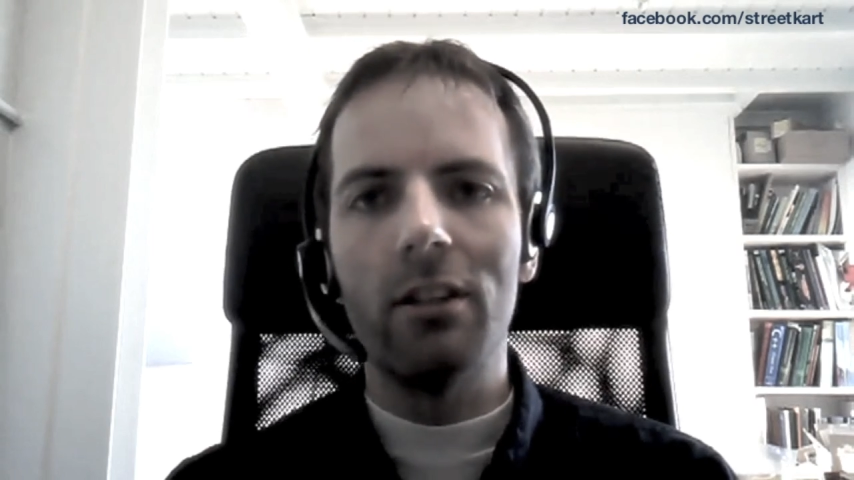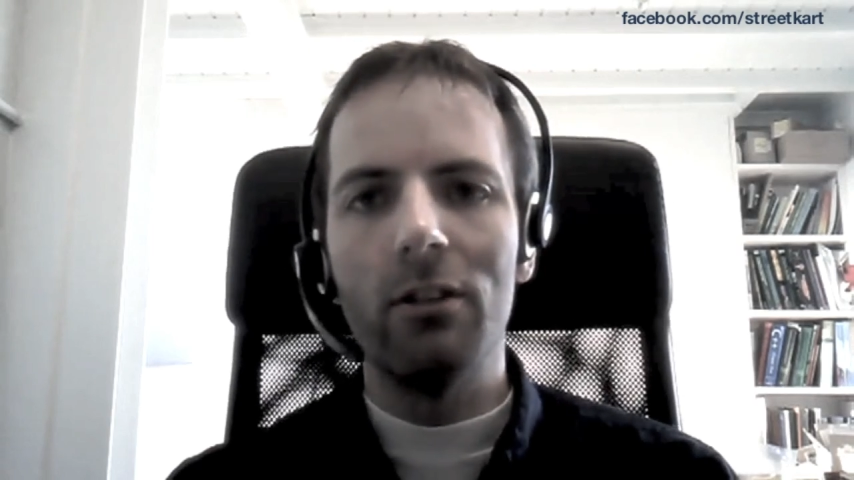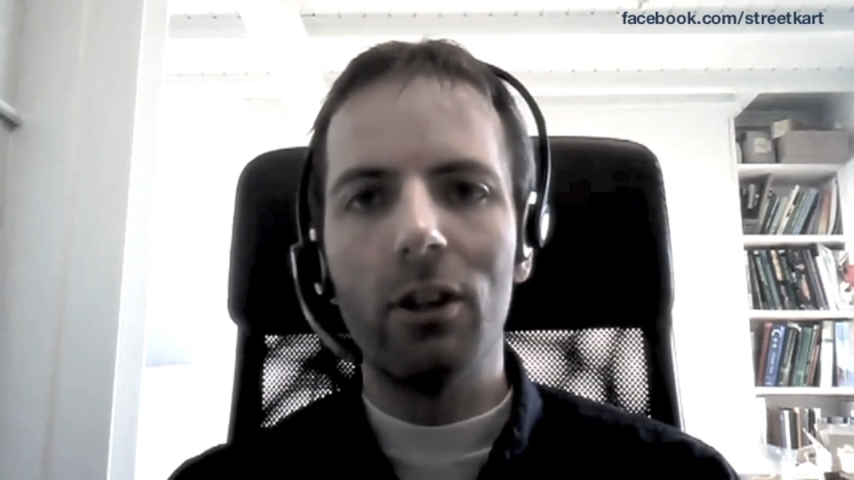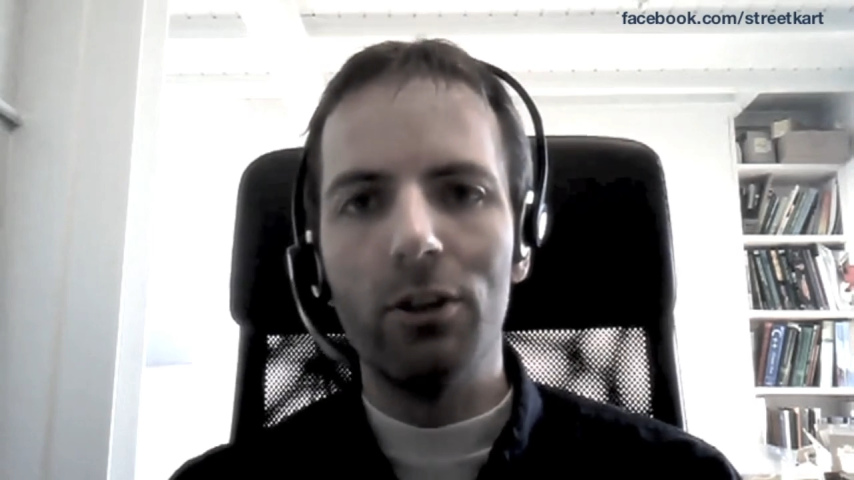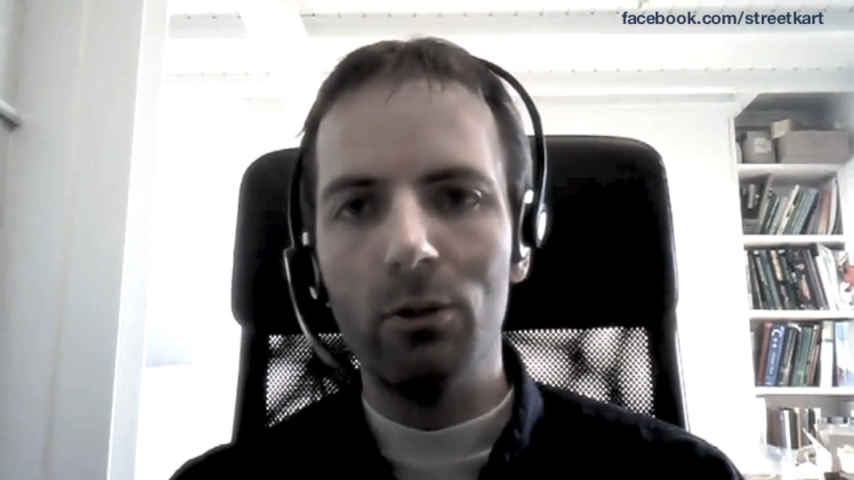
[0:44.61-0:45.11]

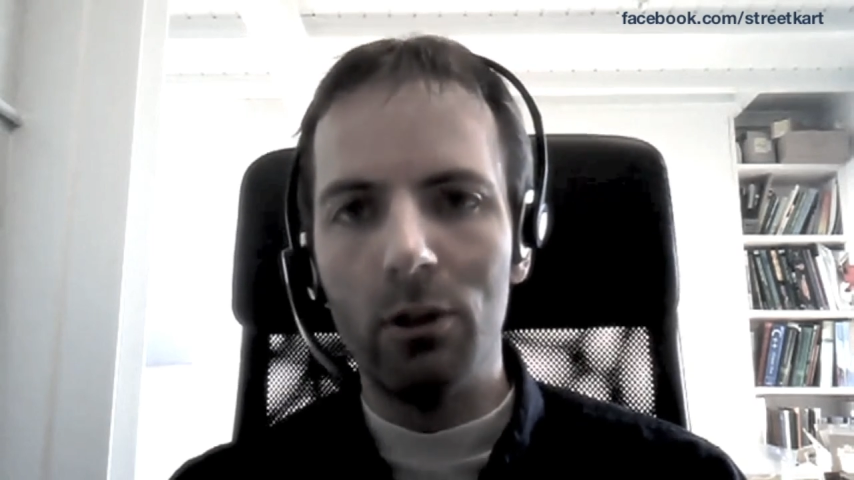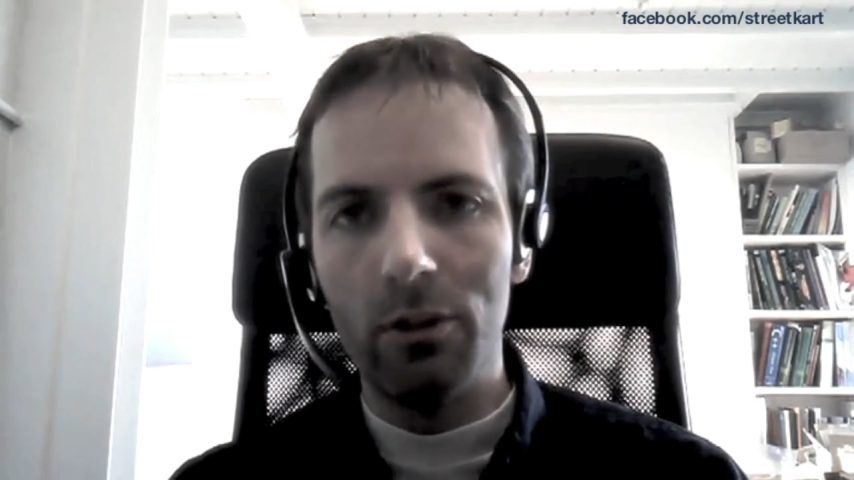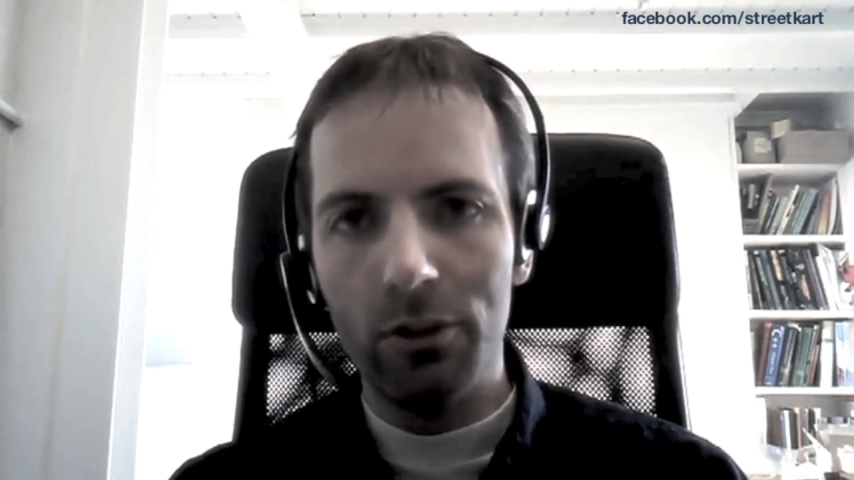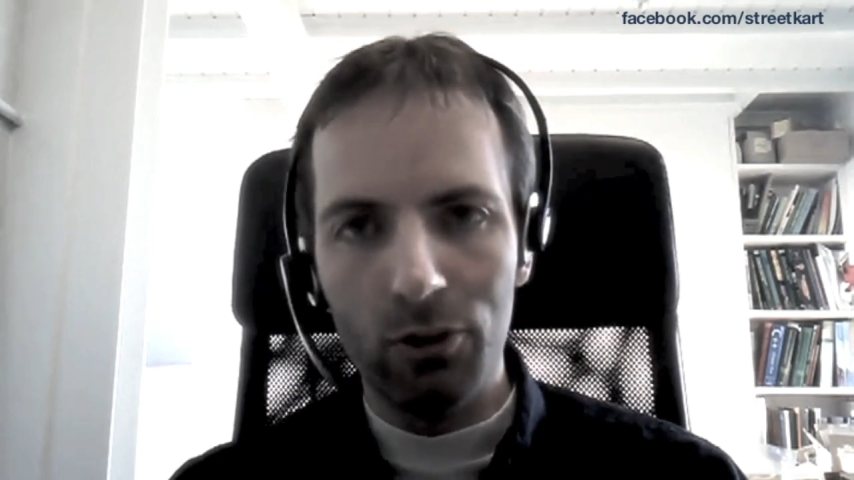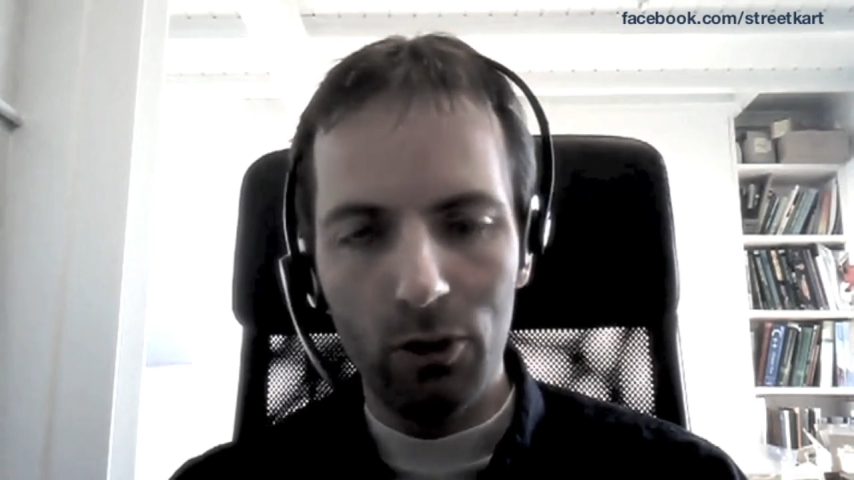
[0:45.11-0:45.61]
you can do a
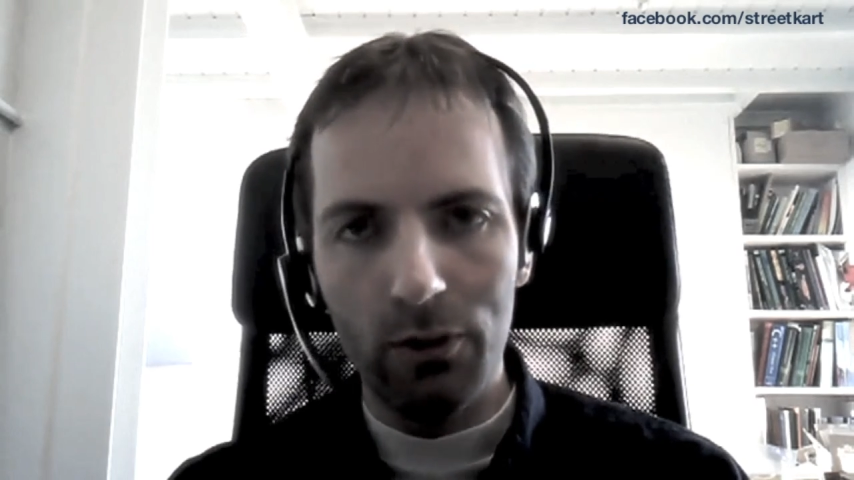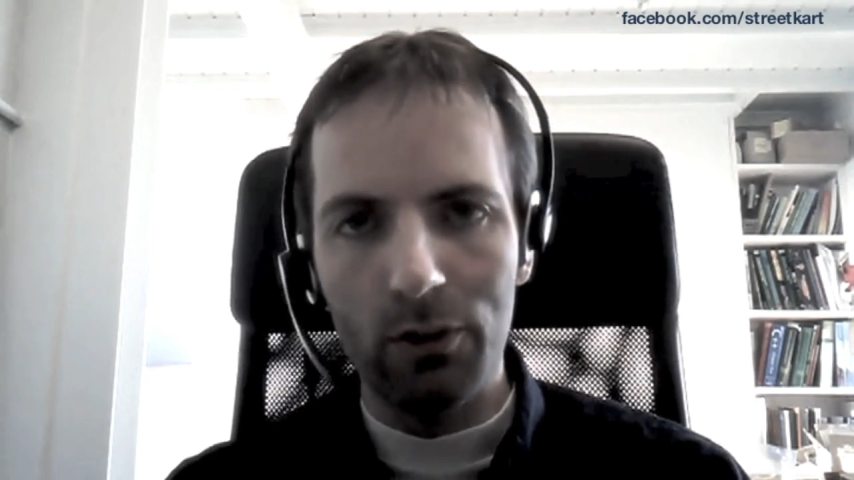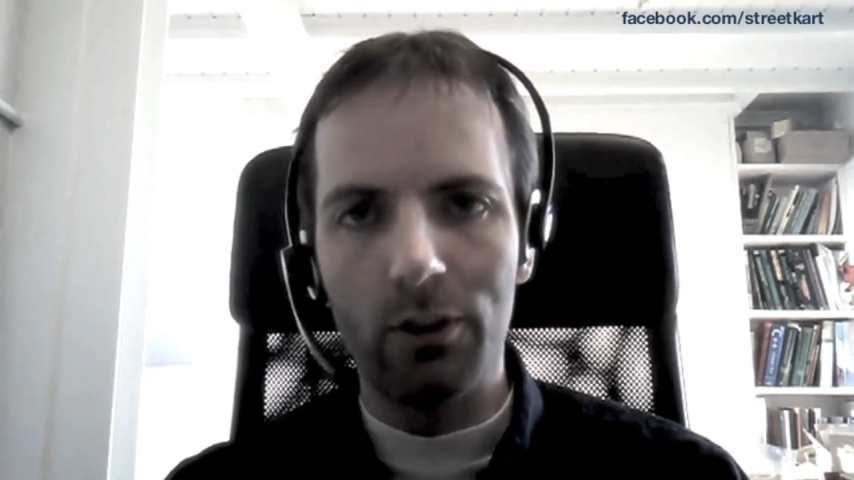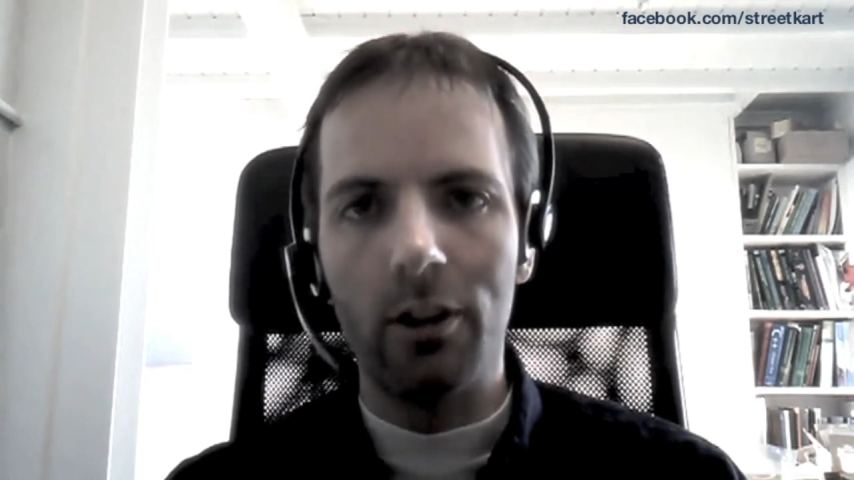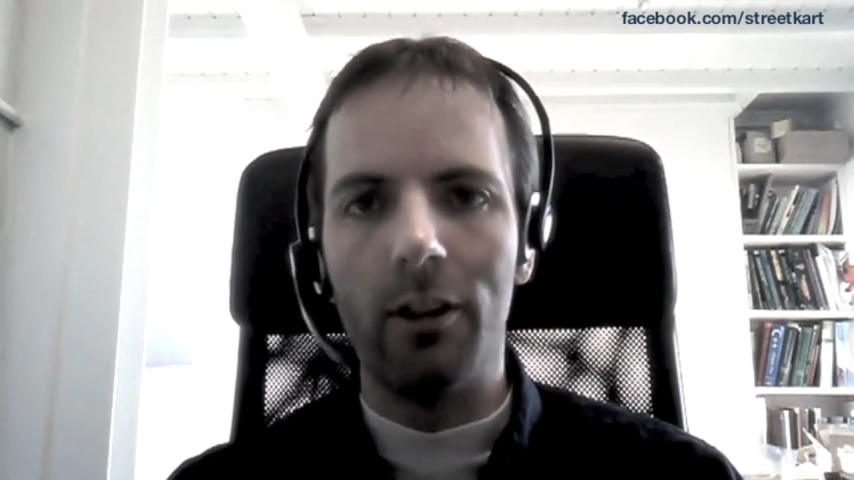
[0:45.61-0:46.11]
service
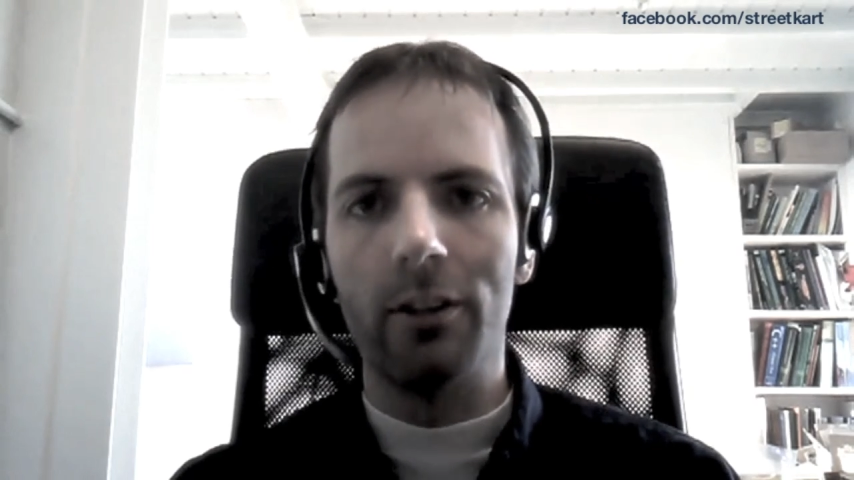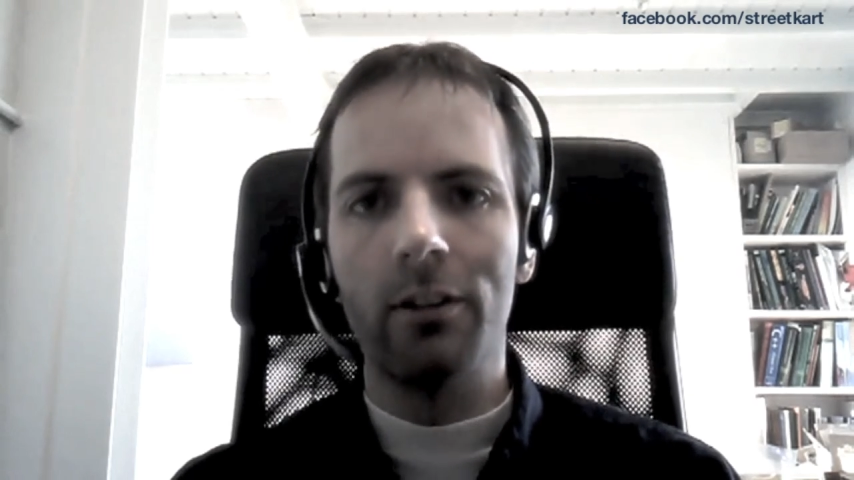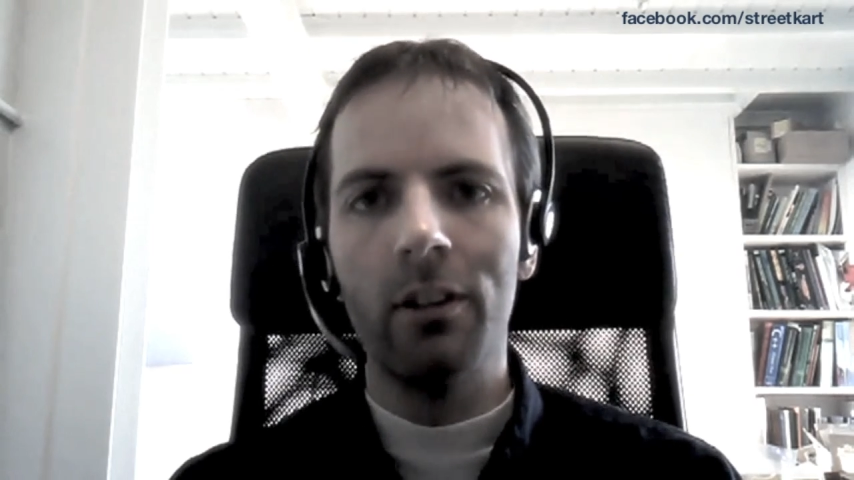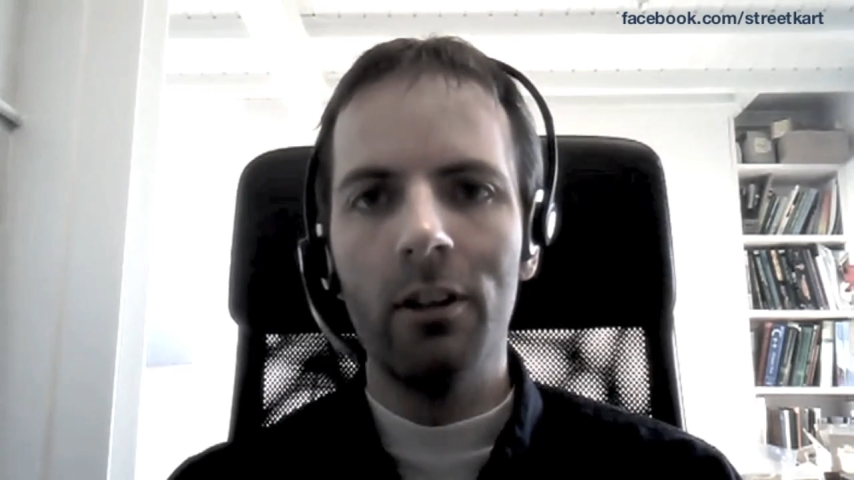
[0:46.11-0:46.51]
on the kart,